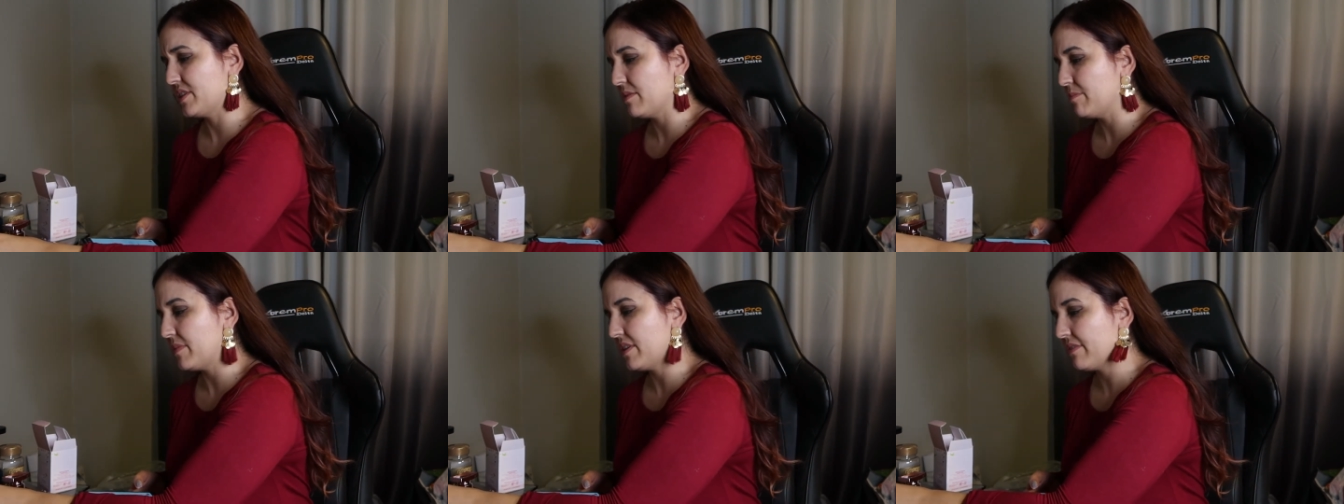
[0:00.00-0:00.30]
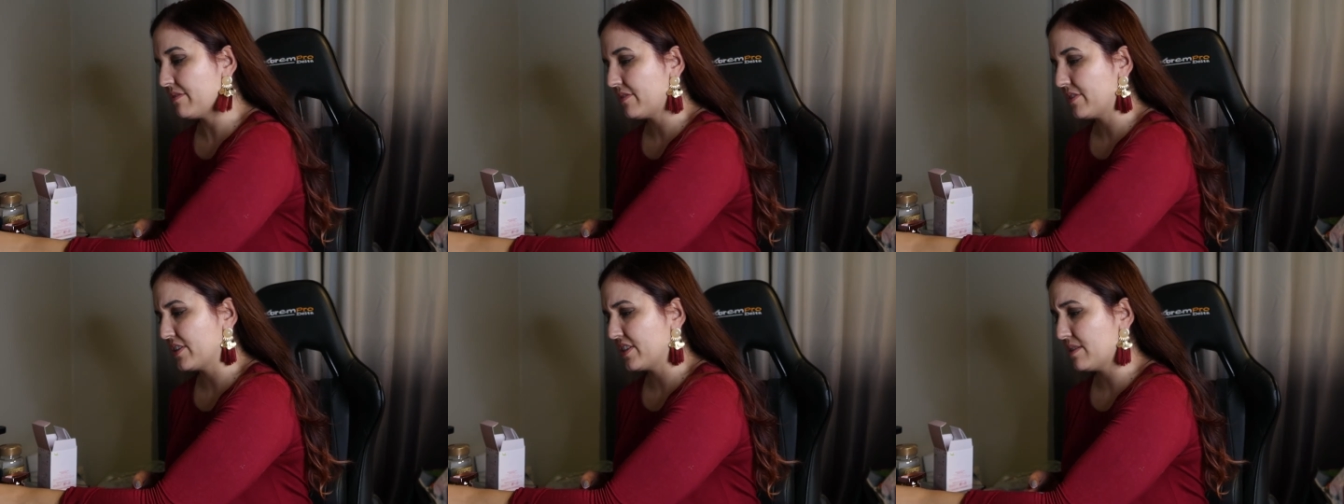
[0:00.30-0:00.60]

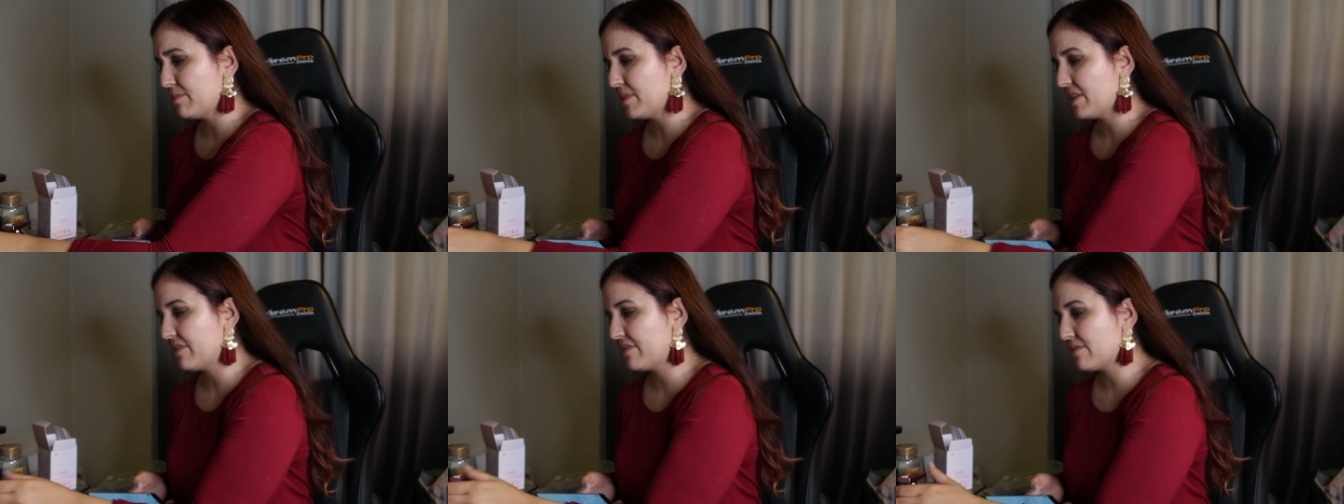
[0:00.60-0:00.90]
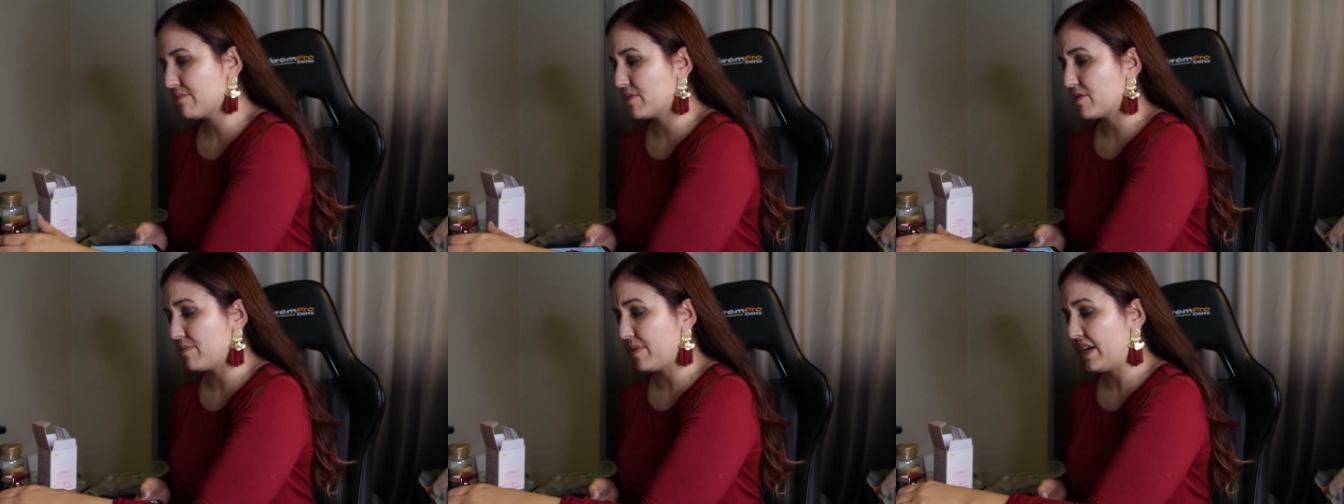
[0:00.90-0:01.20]
something for something
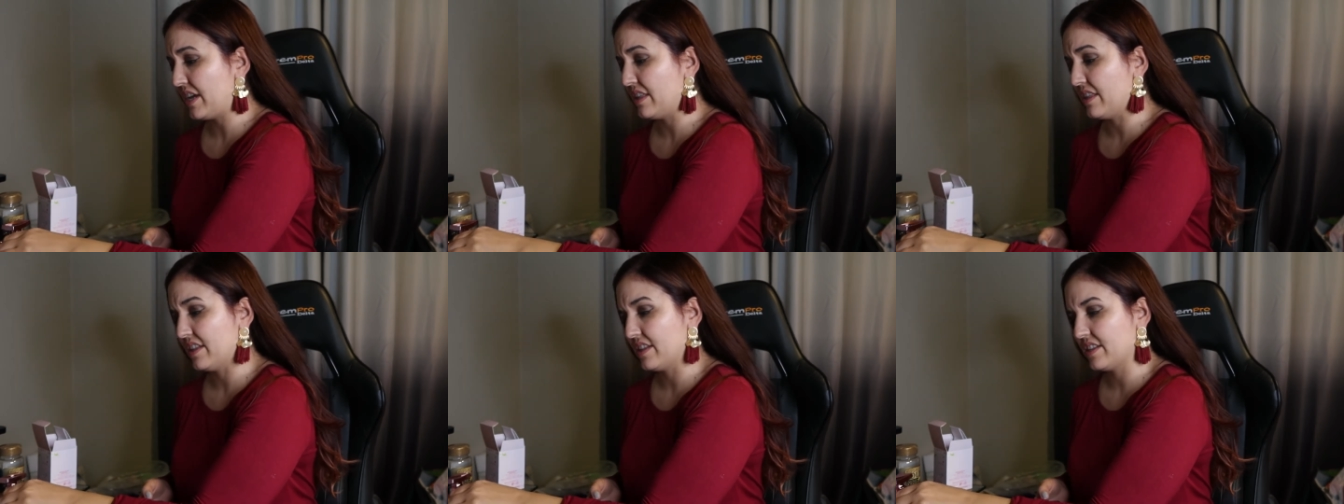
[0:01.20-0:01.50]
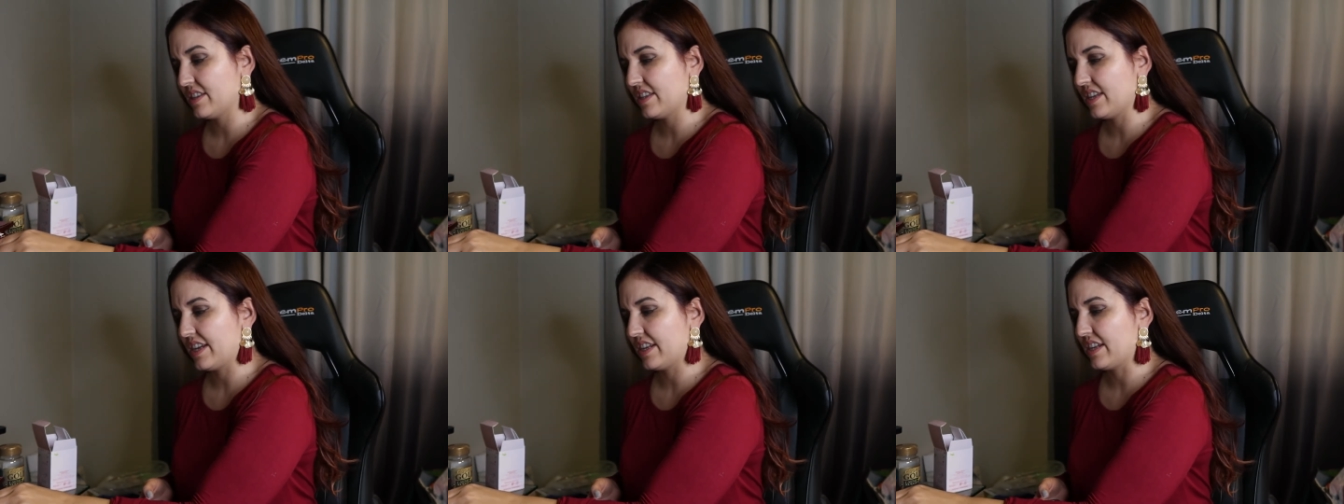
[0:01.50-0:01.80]
from Japan,
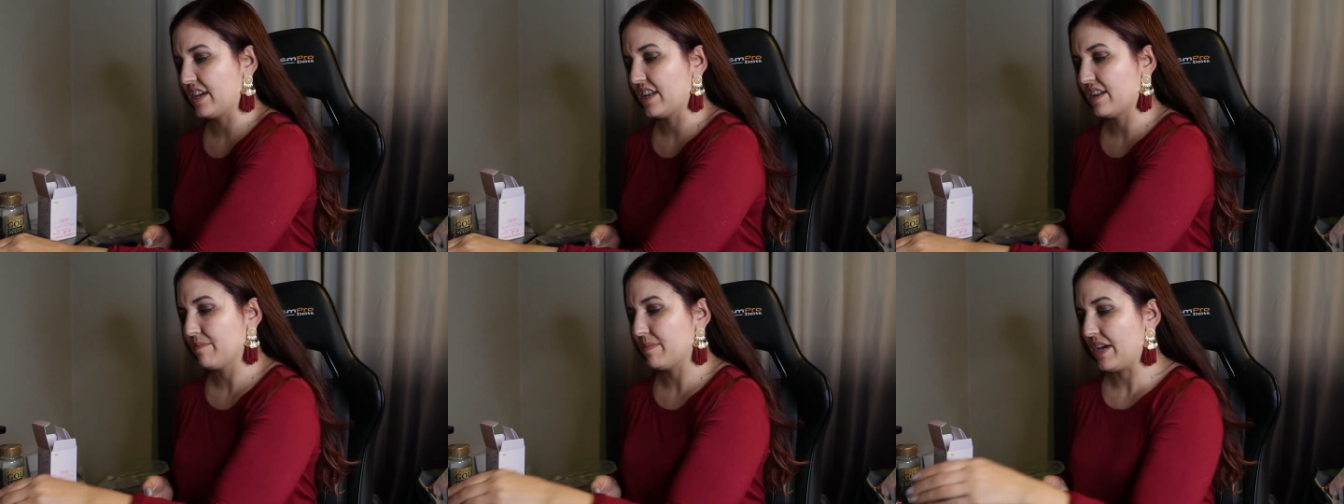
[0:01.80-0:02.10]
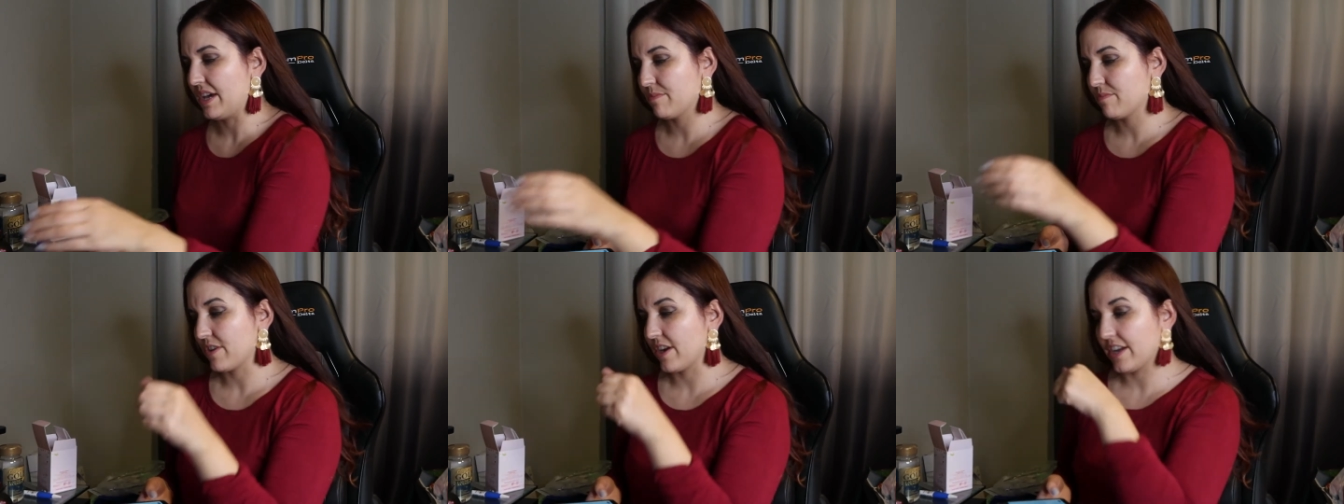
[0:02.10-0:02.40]
that's like not a
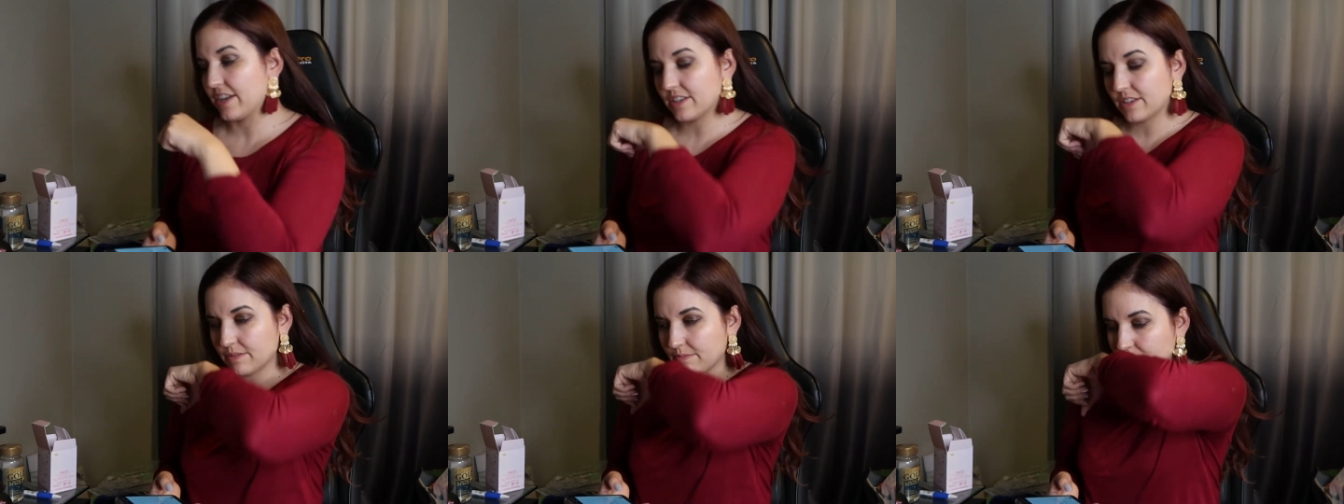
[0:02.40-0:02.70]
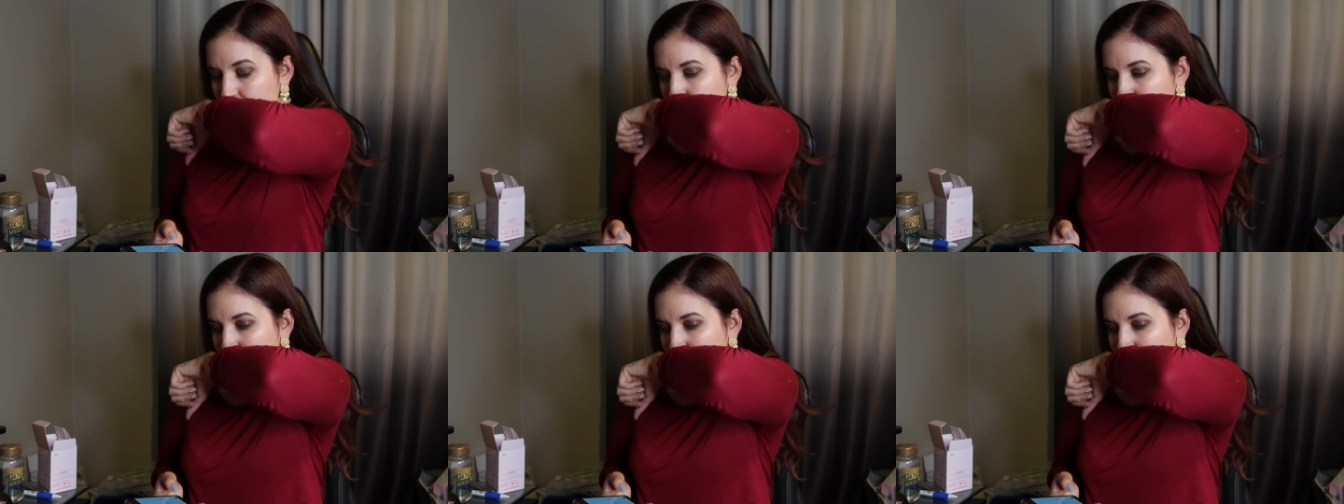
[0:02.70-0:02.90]
bad price.